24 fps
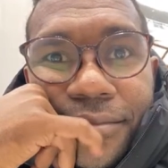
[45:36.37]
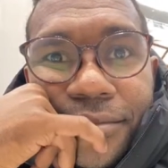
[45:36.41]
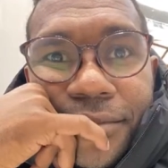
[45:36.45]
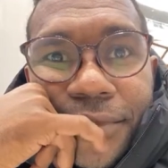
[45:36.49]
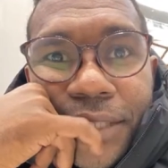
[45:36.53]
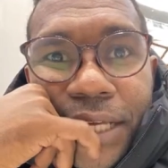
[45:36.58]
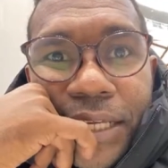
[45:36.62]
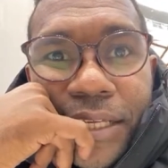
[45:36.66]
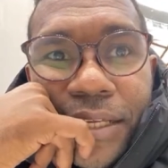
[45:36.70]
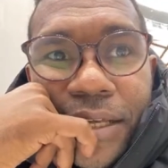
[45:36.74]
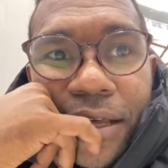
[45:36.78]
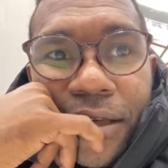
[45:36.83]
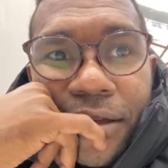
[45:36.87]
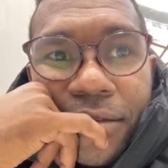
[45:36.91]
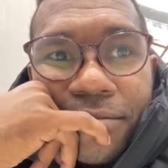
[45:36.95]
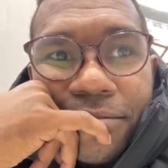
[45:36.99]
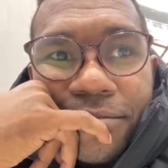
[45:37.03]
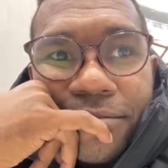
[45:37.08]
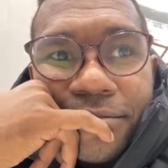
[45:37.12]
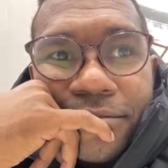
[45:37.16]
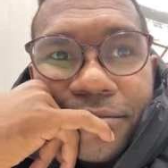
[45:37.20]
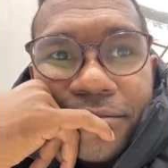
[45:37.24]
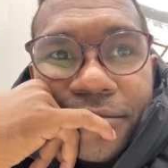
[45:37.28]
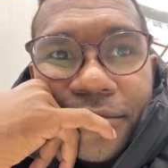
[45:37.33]
it,
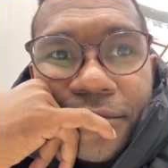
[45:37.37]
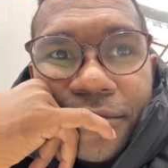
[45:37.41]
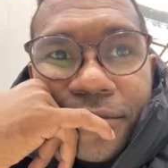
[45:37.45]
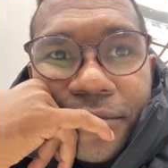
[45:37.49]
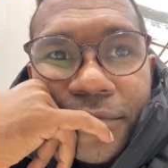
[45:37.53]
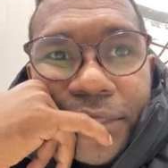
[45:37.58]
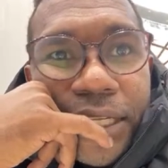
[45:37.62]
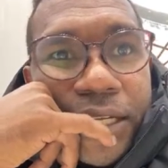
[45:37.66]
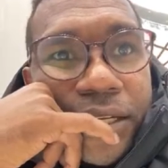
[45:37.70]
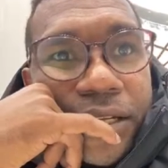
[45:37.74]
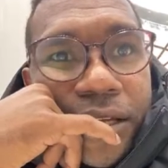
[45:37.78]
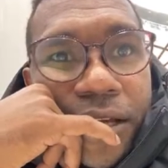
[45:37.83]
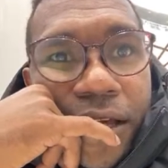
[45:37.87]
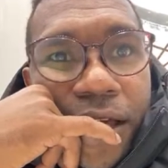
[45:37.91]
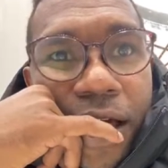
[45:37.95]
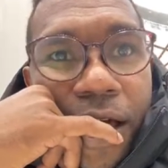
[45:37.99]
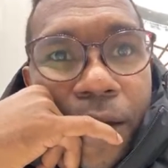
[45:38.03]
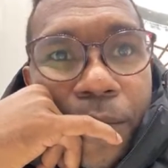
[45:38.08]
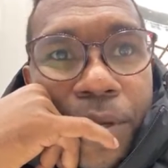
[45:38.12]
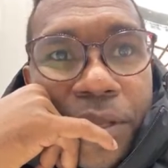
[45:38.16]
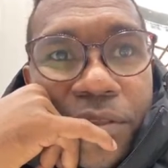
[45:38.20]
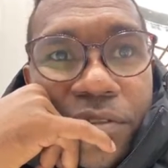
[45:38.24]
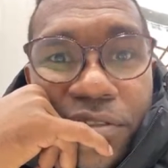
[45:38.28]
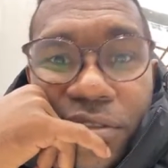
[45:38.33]

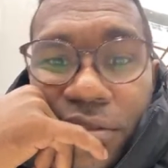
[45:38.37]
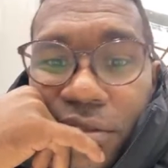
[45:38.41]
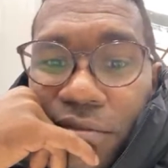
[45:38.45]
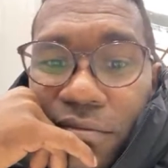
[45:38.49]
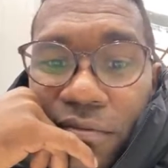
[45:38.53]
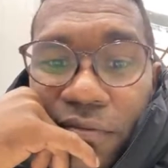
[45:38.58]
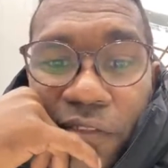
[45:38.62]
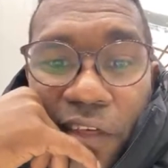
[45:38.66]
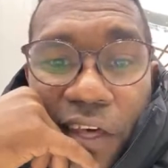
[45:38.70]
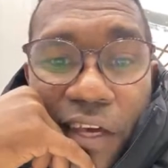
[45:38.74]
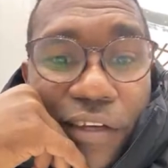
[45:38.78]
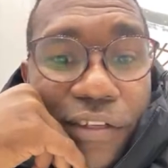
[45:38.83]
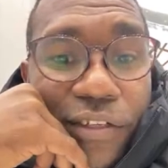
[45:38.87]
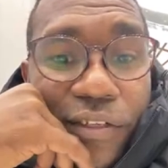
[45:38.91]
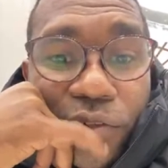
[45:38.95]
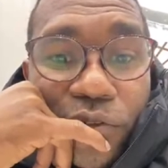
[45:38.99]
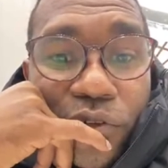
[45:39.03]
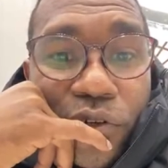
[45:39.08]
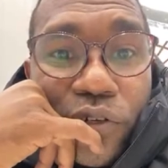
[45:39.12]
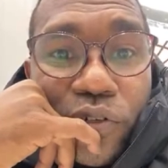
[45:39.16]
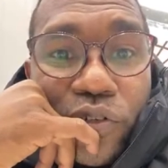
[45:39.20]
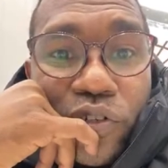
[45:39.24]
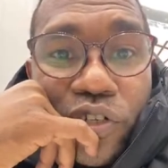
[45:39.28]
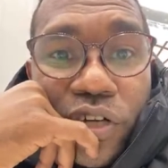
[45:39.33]
I mean, there's
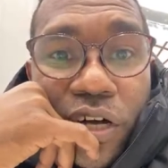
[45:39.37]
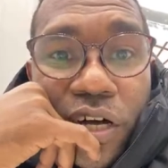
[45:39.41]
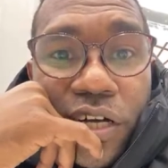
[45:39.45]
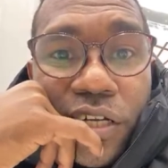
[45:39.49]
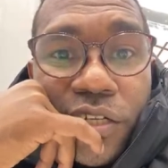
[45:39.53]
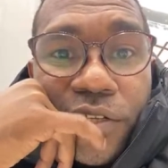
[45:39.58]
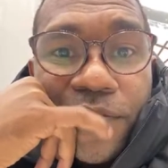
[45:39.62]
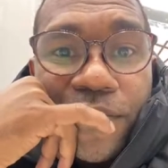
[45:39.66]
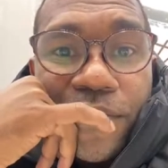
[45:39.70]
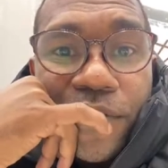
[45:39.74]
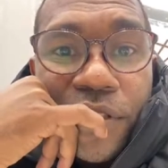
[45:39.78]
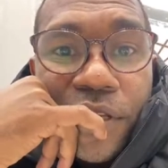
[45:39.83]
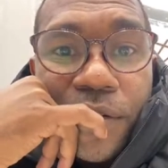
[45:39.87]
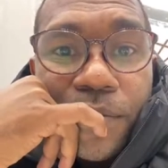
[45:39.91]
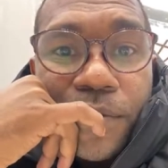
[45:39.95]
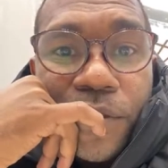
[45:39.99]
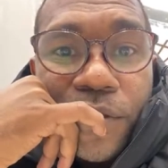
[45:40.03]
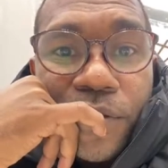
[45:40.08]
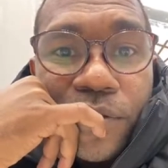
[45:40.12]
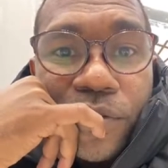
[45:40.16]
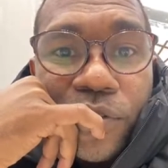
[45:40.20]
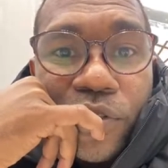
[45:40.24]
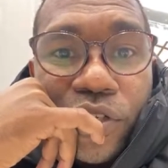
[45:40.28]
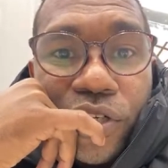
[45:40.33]
no chance for them
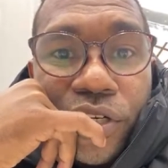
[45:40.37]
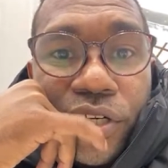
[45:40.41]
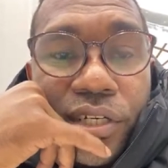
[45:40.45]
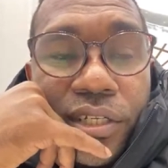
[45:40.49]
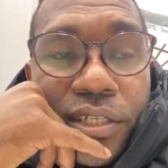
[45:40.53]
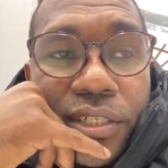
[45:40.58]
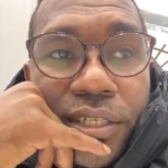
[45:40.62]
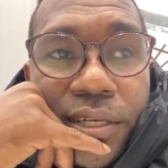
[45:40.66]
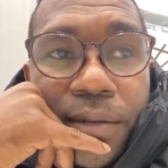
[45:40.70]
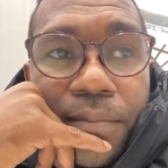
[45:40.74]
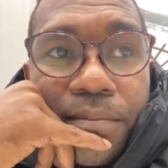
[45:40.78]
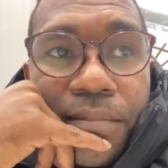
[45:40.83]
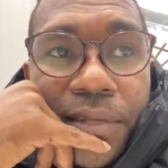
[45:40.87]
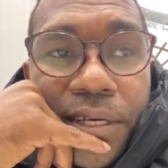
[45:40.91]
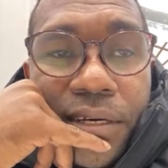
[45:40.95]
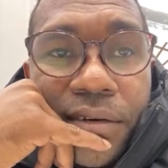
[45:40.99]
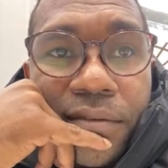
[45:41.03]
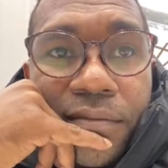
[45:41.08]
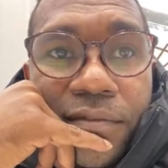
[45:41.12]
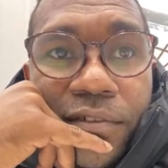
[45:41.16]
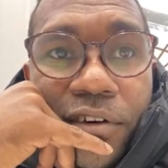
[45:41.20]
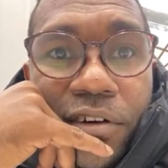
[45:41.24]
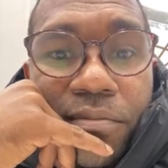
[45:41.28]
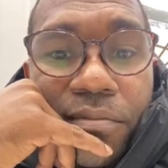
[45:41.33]
to earn
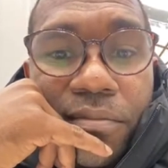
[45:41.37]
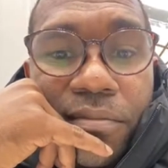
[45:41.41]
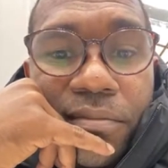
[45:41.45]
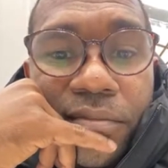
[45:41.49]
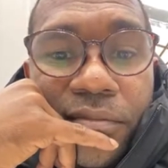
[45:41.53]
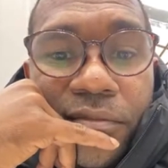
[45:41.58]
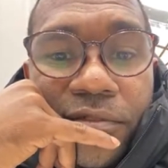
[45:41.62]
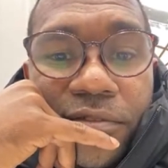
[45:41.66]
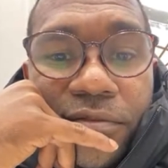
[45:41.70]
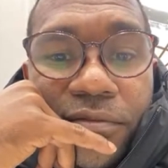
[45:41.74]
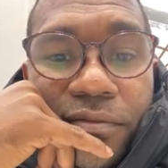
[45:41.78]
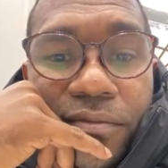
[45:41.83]
something from